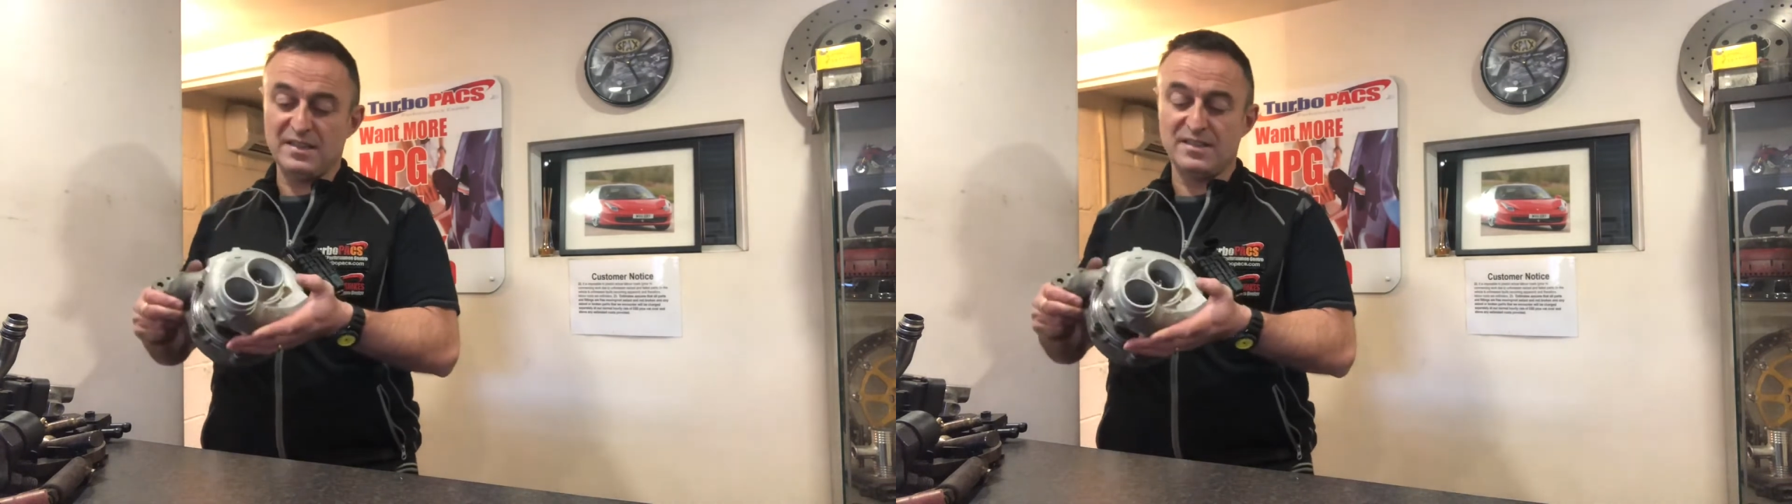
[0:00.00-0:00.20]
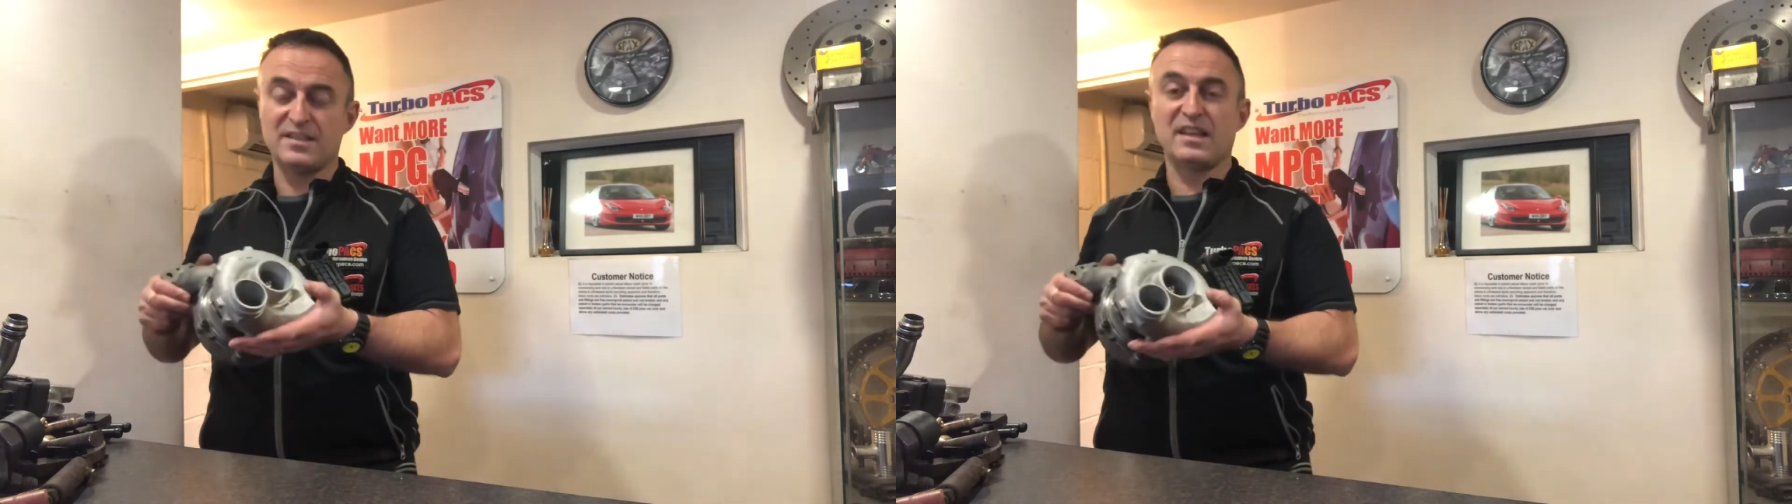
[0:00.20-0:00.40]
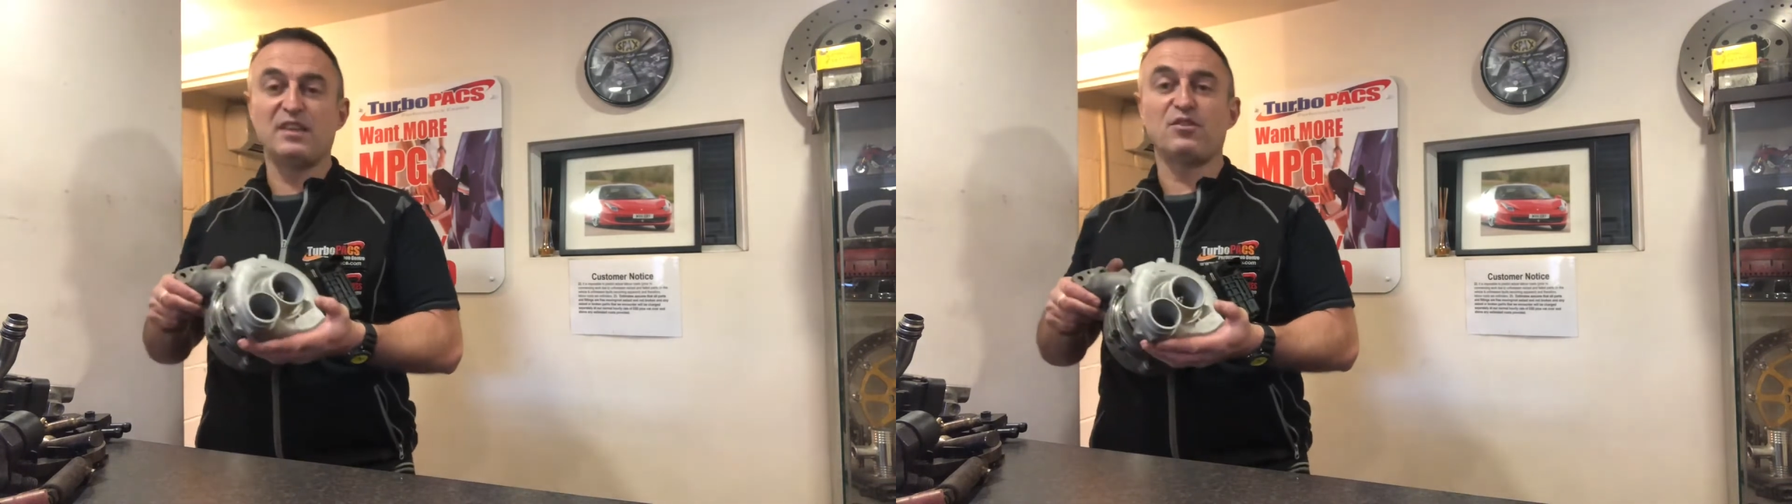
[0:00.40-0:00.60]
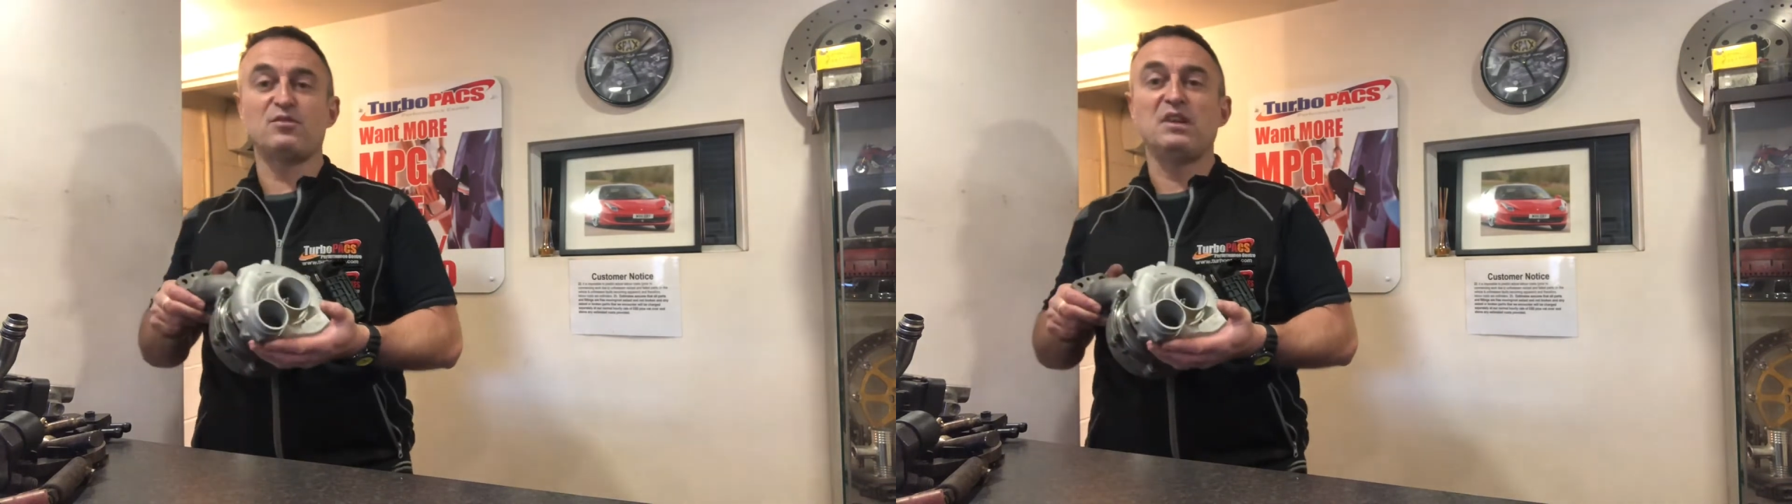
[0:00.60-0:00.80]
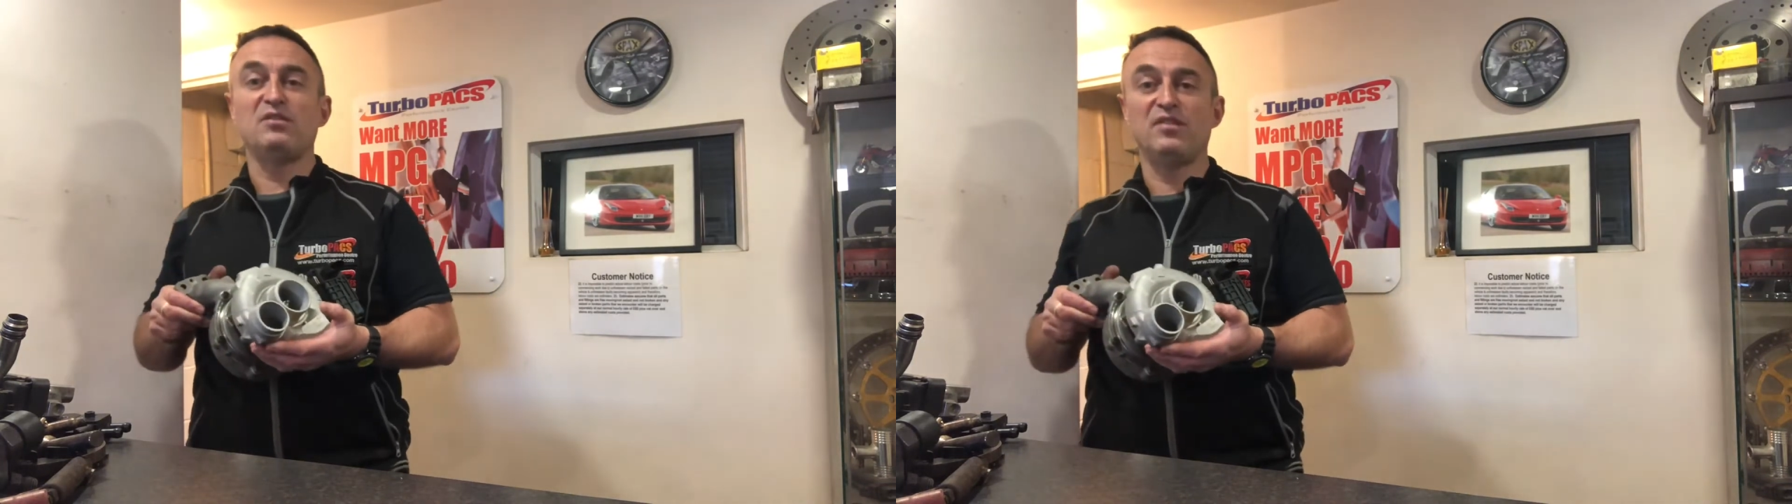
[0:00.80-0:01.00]
This is a
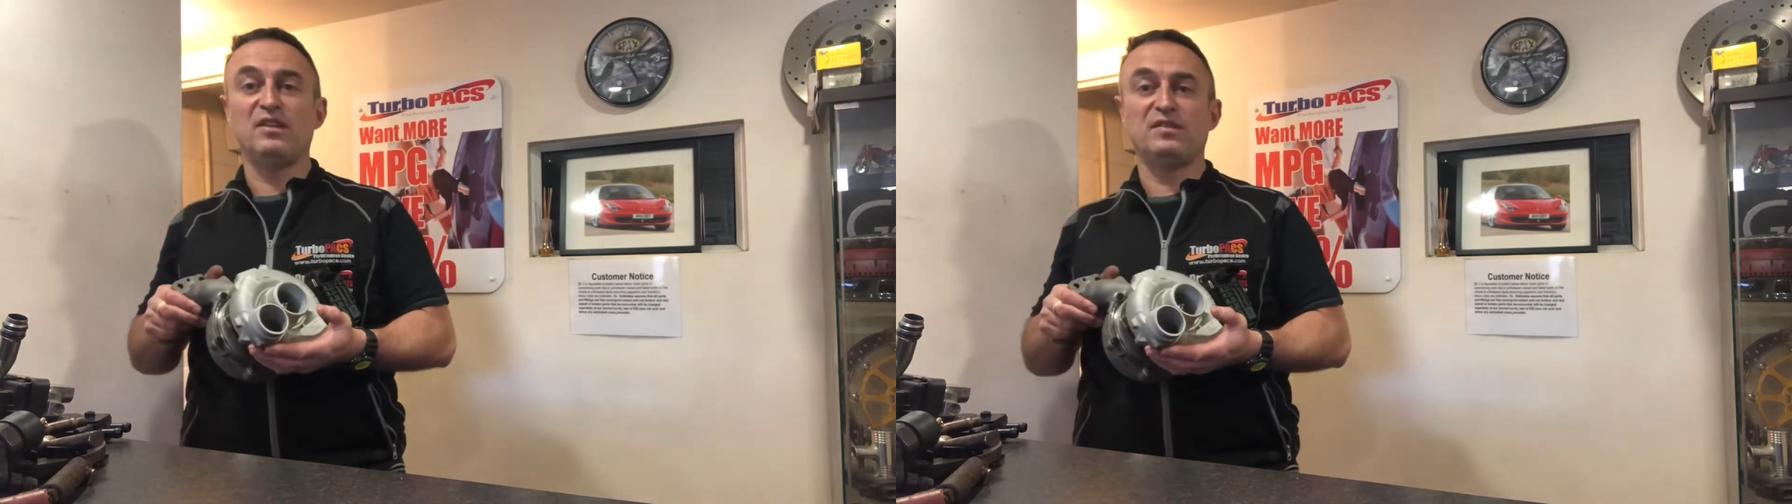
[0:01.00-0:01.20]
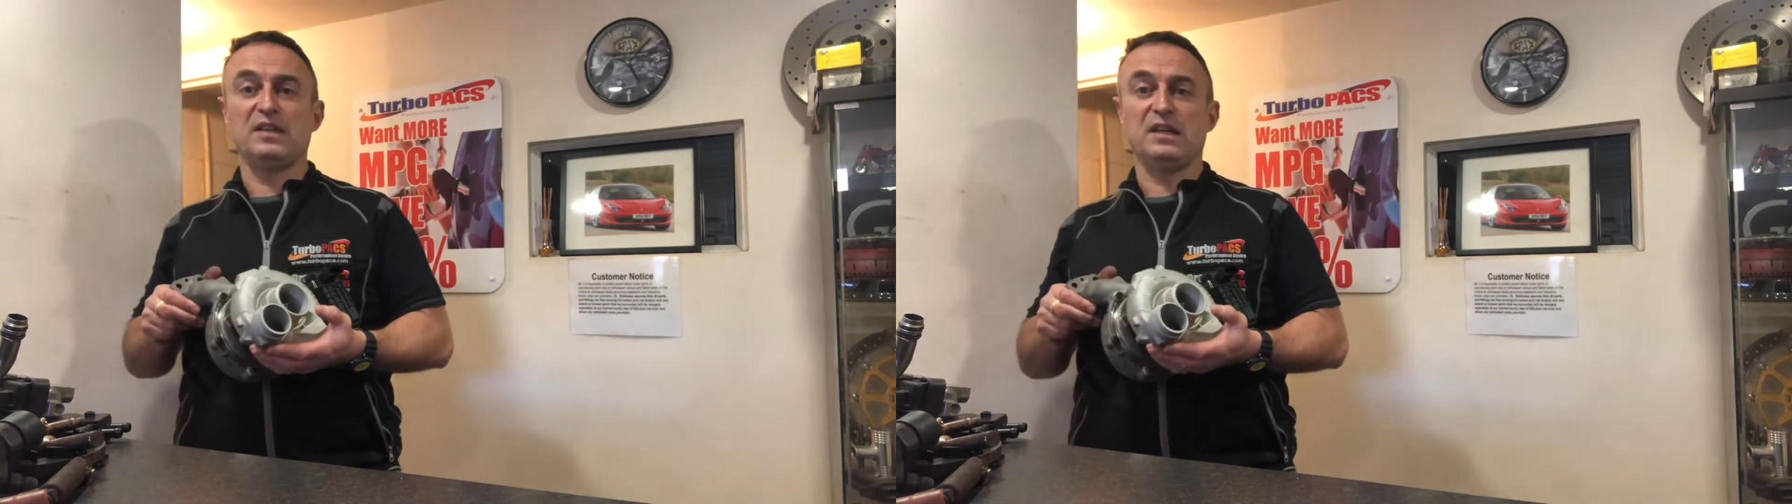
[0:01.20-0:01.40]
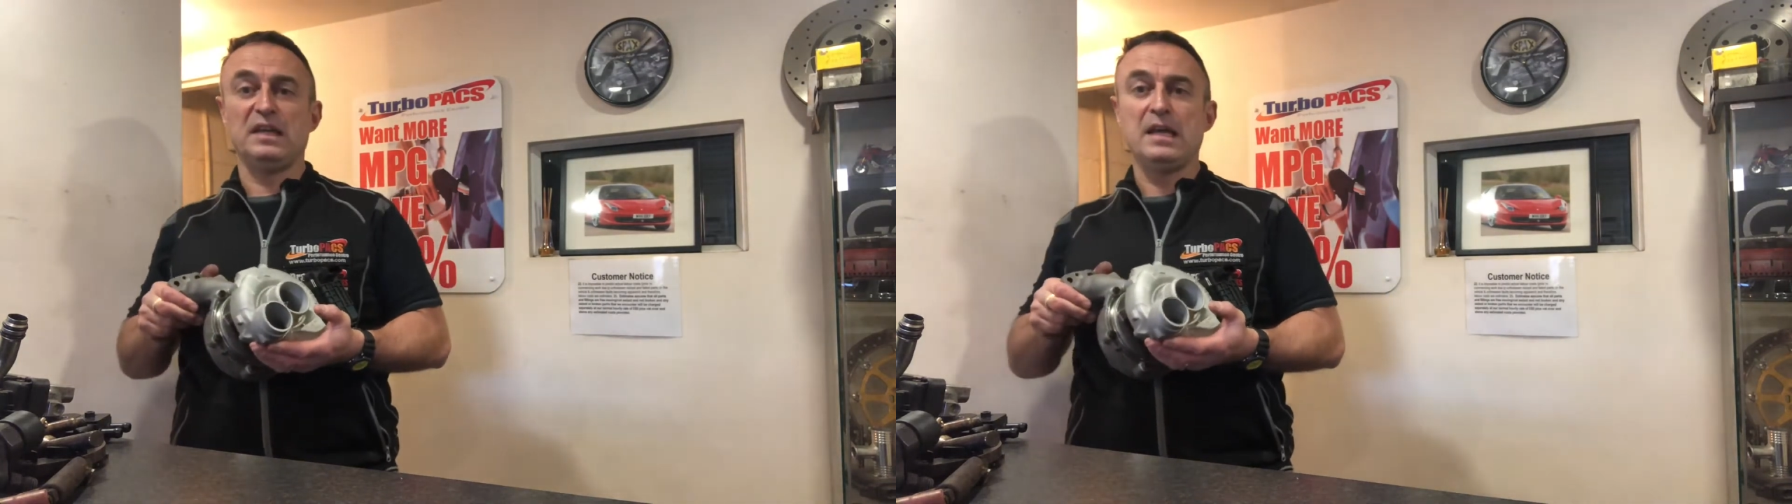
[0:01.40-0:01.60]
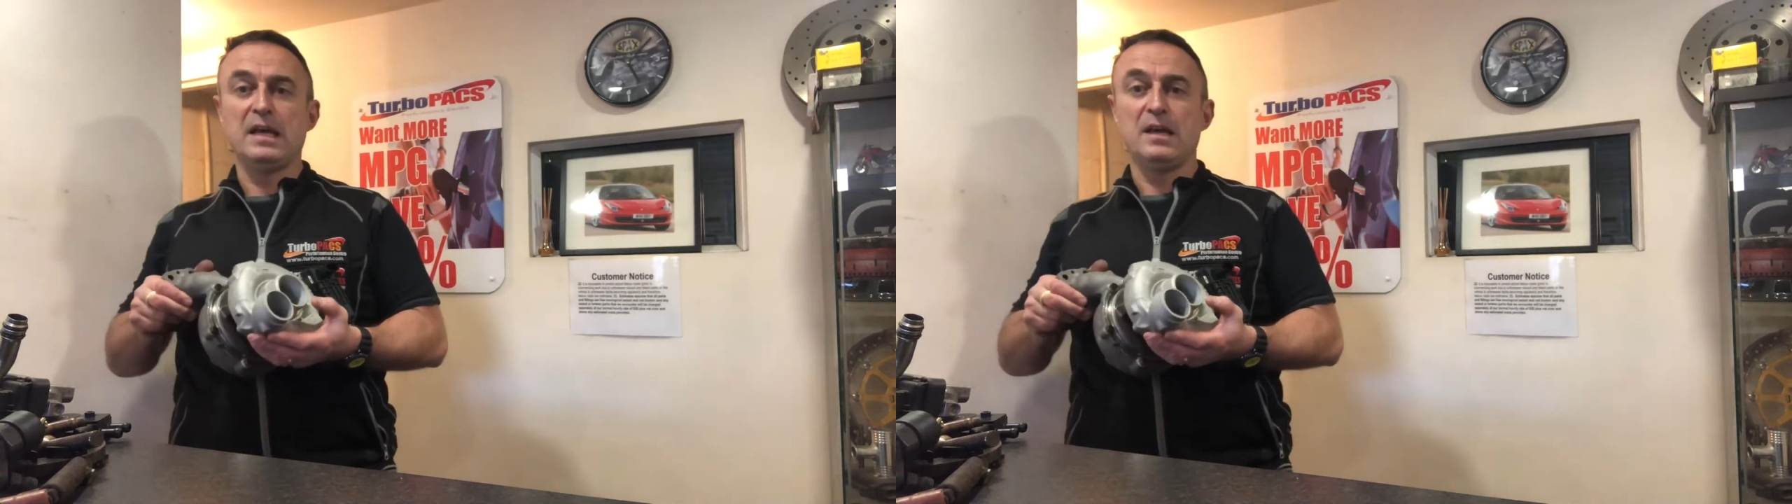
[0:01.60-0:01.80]
350